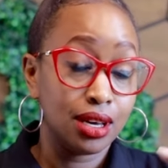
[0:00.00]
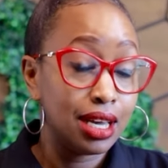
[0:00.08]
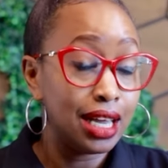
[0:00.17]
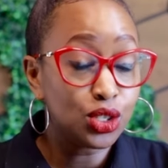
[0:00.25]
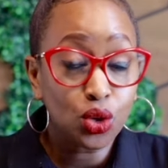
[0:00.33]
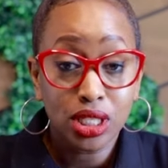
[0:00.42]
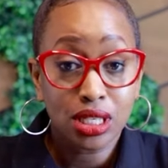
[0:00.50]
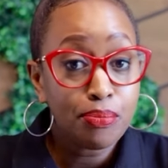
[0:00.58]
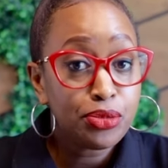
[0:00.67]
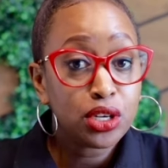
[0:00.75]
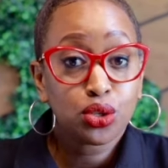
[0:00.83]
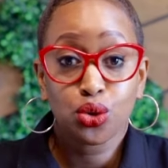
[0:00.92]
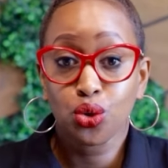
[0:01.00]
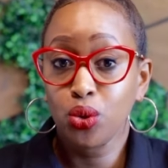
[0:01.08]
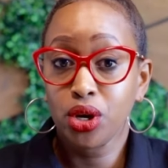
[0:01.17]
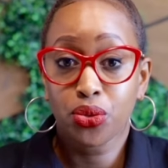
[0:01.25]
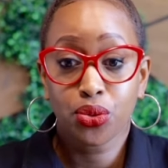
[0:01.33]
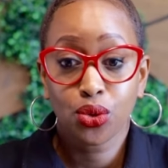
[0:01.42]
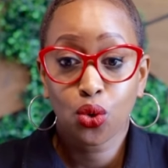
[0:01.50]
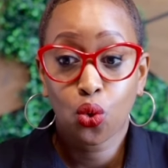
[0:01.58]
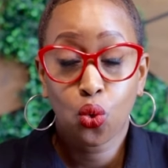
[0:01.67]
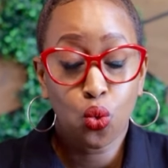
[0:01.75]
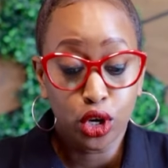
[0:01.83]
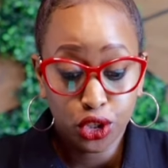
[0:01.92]
It's got something to do with
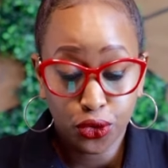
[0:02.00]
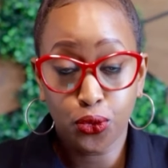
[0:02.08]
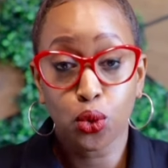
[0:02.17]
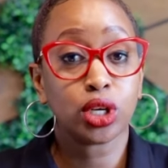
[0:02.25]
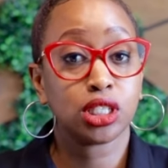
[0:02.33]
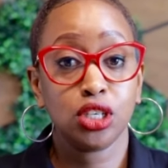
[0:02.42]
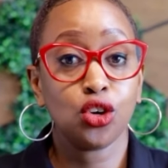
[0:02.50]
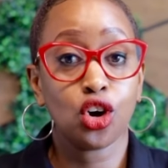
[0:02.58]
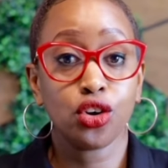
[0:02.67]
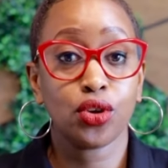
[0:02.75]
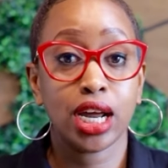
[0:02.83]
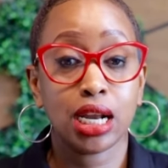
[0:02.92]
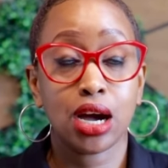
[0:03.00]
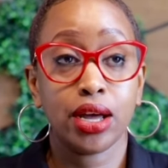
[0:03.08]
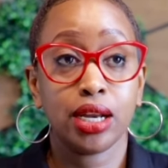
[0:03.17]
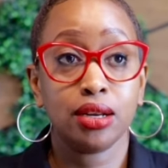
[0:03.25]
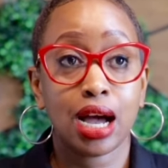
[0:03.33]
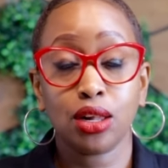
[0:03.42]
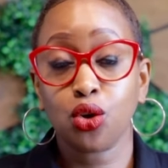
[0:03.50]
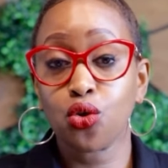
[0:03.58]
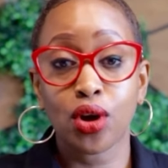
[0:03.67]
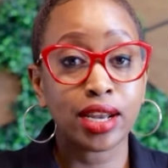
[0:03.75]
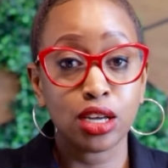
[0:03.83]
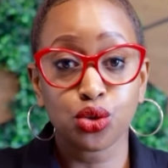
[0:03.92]
what you're focusing on right now. And I'll go
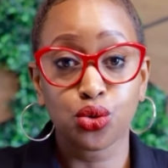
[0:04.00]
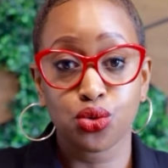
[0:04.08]
right into